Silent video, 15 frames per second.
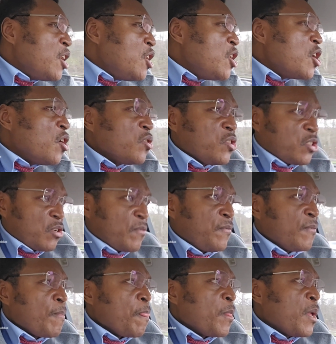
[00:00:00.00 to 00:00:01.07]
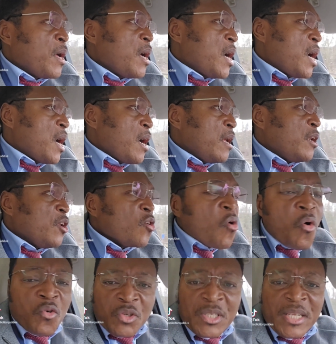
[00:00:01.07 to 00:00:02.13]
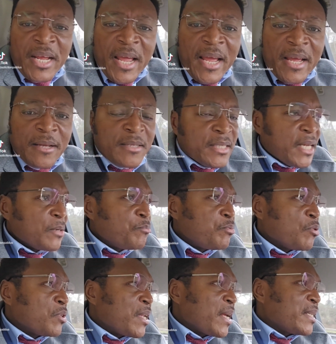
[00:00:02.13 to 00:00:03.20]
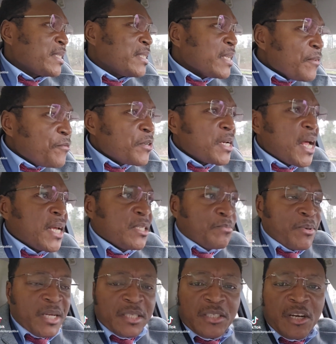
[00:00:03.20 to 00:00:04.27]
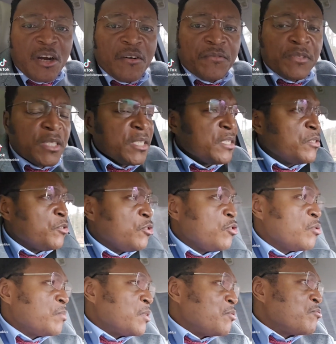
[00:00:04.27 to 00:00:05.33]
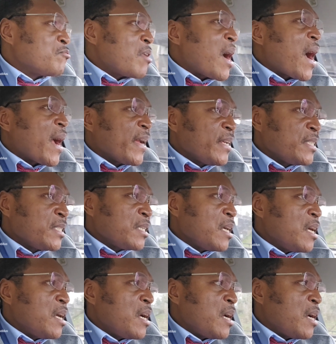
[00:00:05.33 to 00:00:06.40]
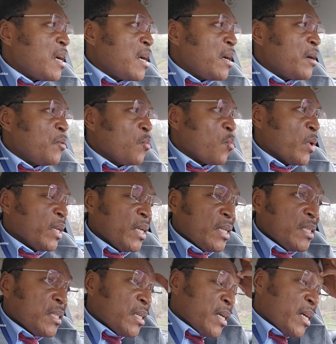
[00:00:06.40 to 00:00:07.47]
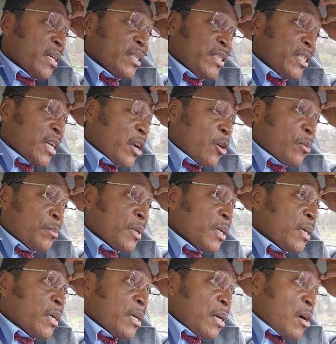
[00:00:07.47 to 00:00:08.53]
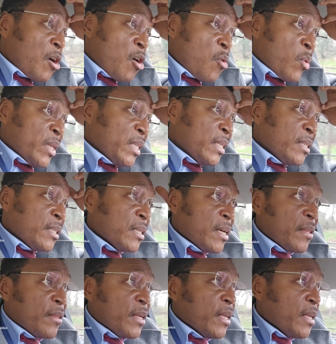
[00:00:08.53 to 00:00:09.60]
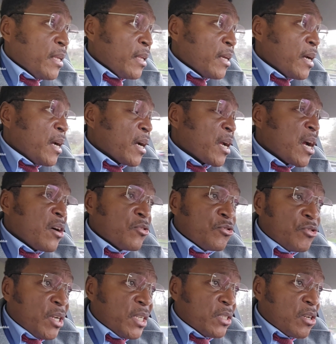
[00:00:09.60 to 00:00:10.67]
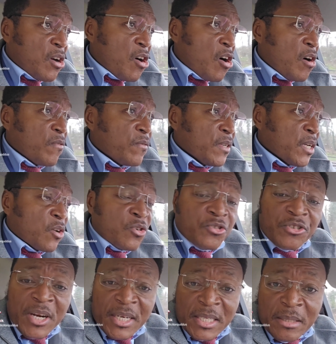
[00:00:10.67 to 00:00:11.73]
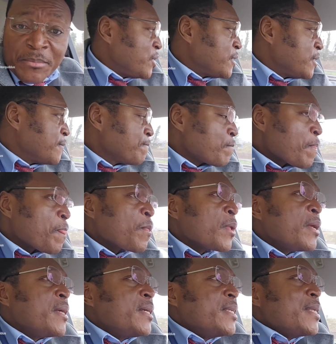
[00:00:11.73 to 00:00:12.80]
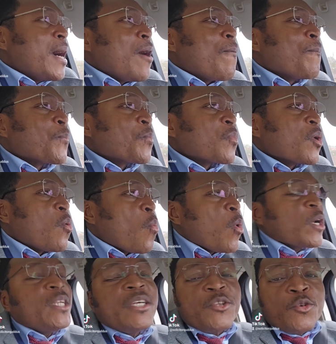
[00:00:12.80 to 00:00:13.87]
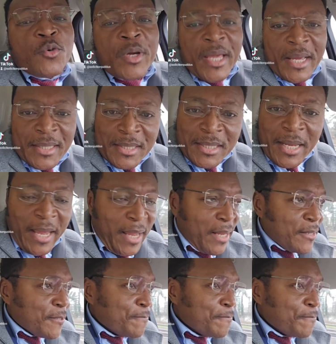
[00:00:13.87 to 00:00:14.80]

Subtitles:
loads of laws there that protect different aspects of the human rights within Europe or within the countries of the contracting list. Now, what the UK did,